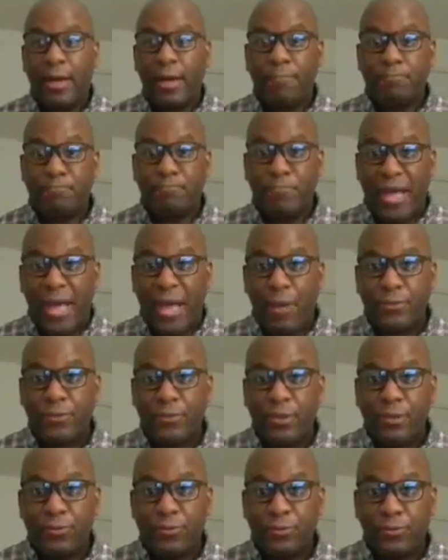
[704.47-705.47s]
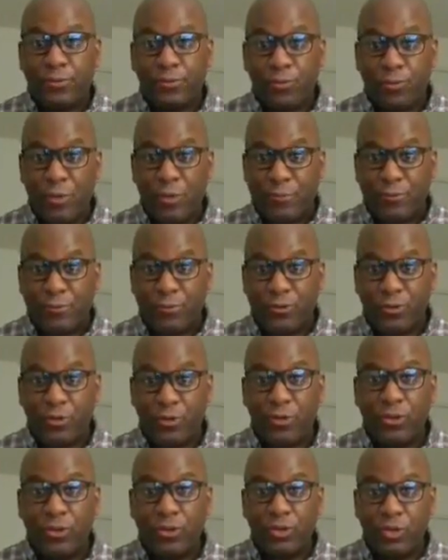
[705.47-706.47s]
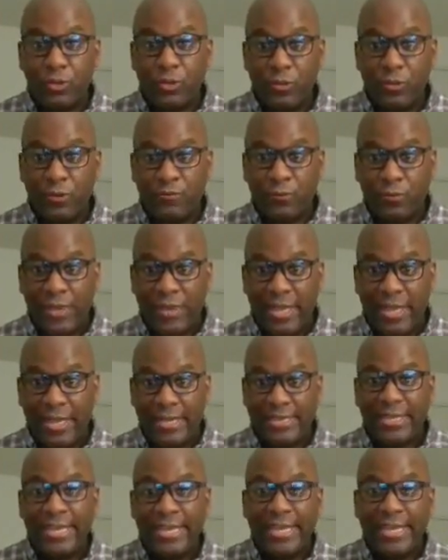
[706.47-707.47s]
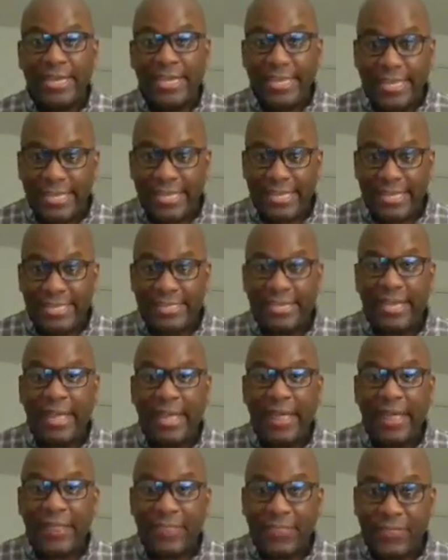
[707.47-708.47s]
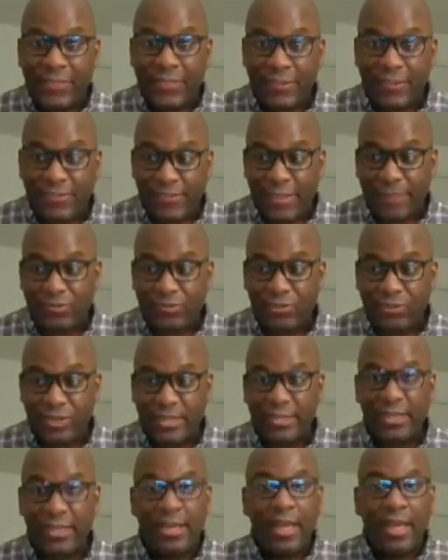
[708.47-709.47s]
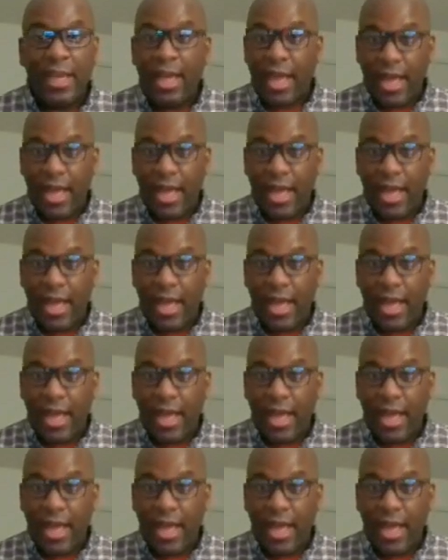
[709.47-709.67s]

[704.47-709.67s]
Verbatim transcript: about the scripture you have read in the subject